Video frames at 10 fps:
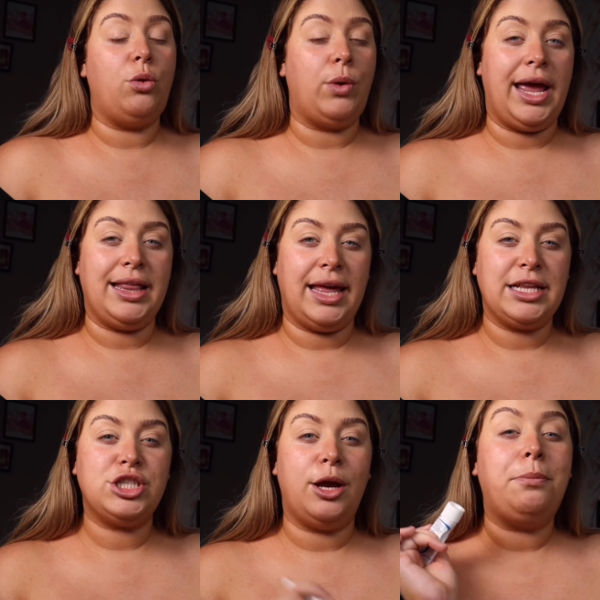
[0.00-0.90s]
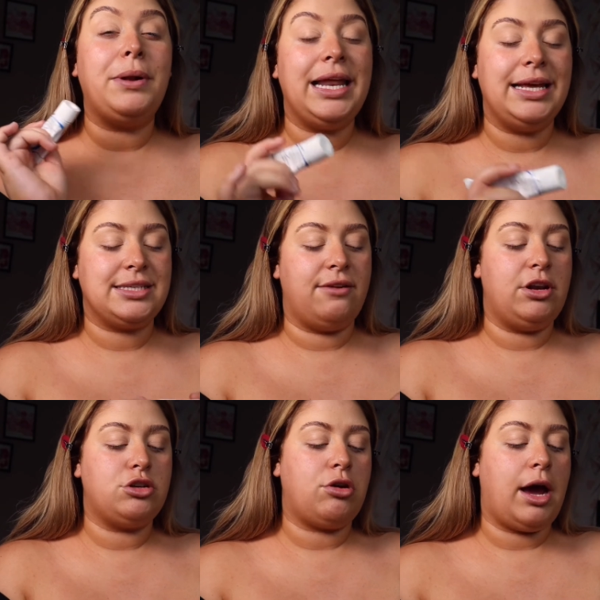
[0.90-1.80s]
worth it so please give
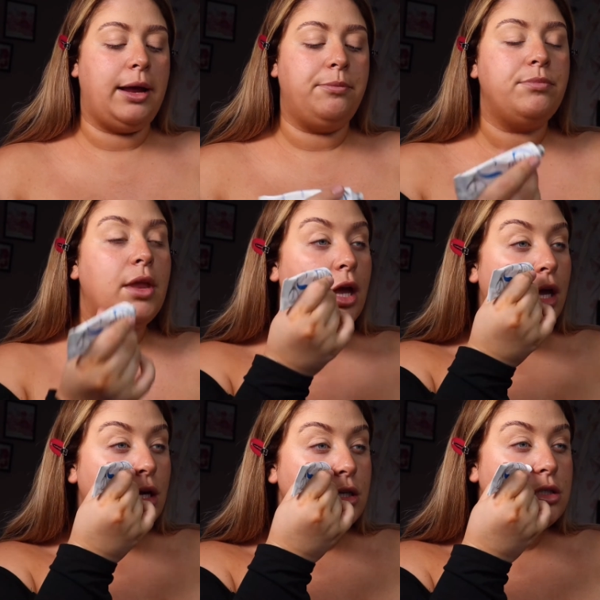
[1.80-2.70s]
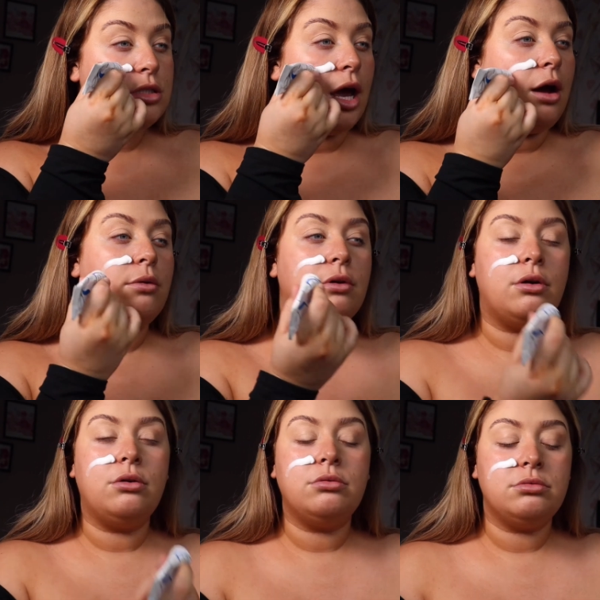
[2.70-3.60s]
it a try so
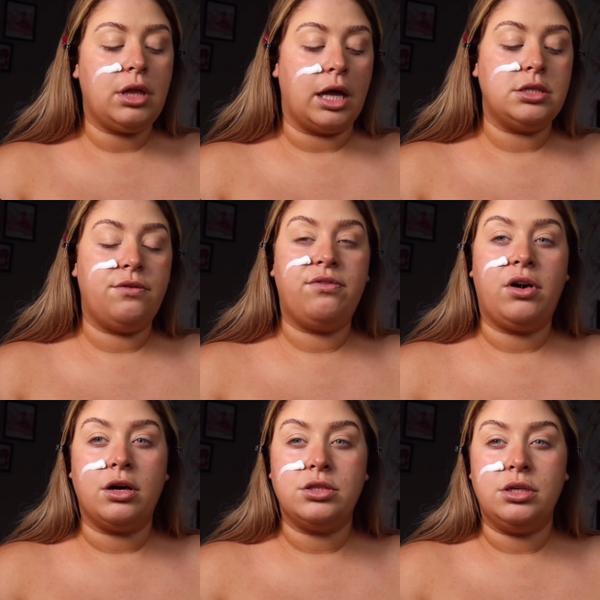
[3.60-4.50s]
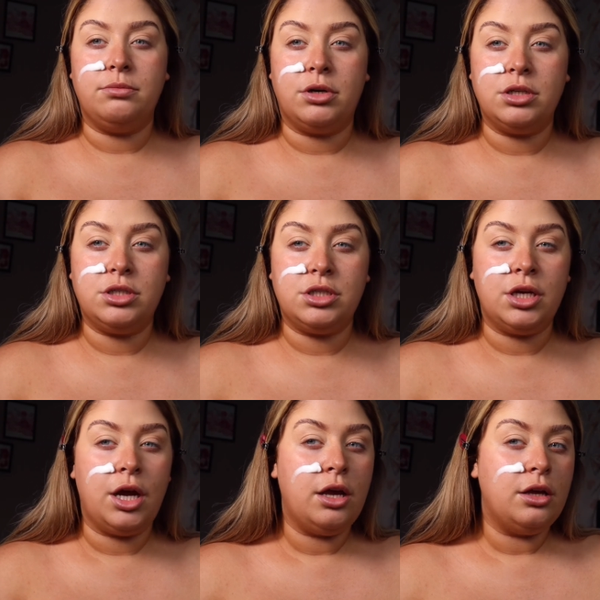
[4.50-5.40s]
oh that's far too much
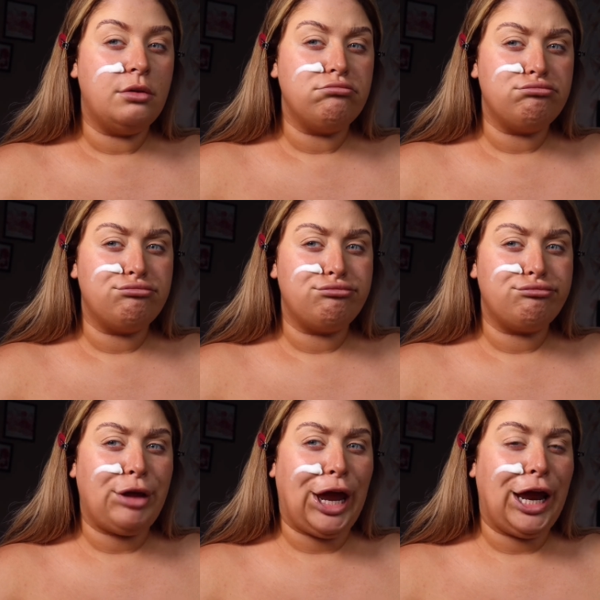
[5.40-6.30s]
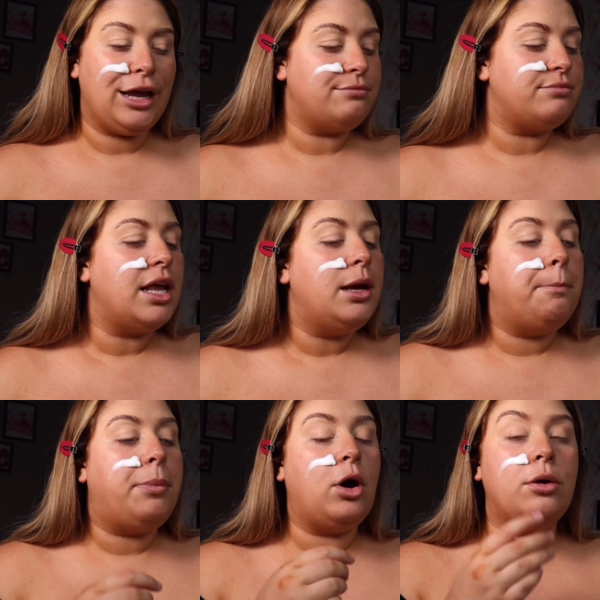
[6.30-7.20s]
Hey, eh.
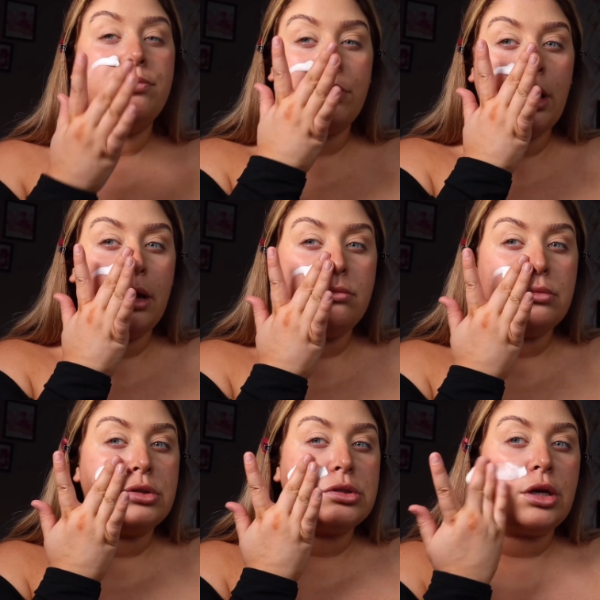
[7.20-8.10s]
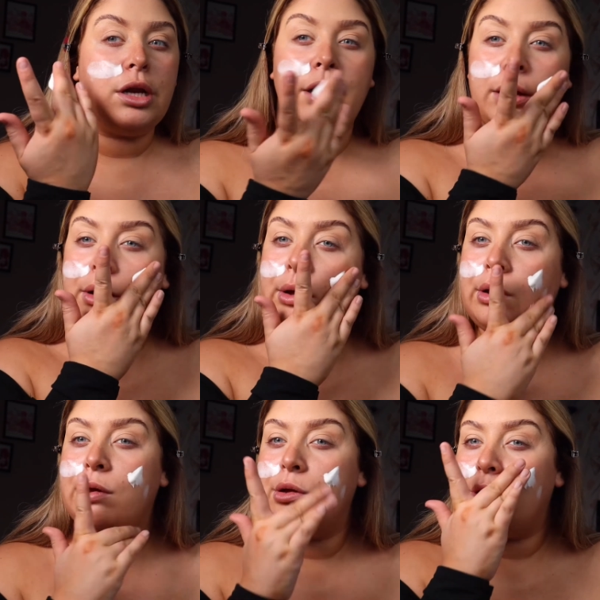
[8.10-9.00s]
but I'm just gonna
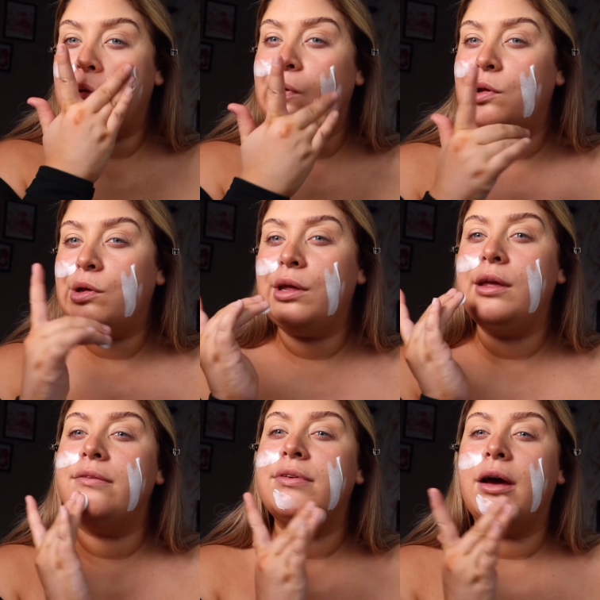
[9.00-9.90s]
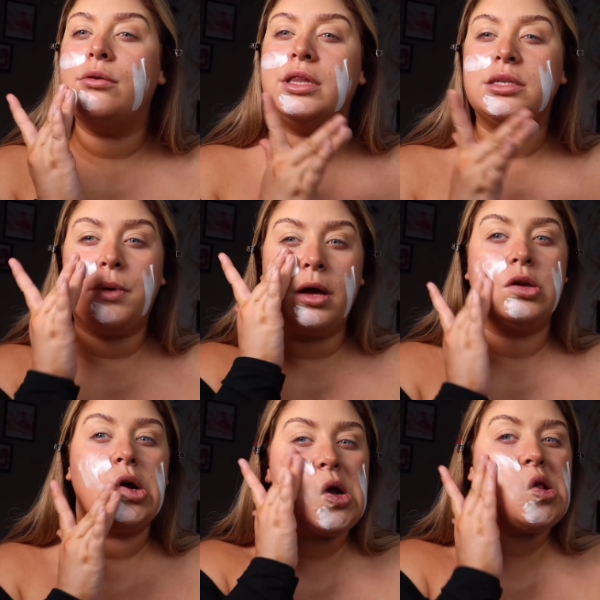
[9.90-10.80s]
even out this
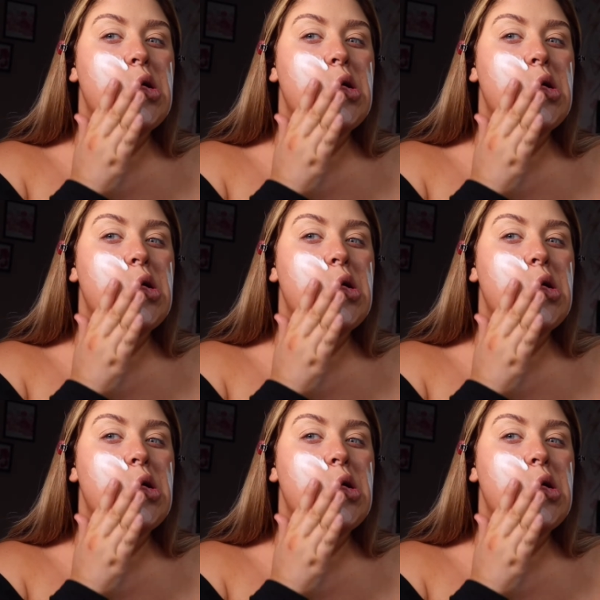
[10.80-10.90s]
product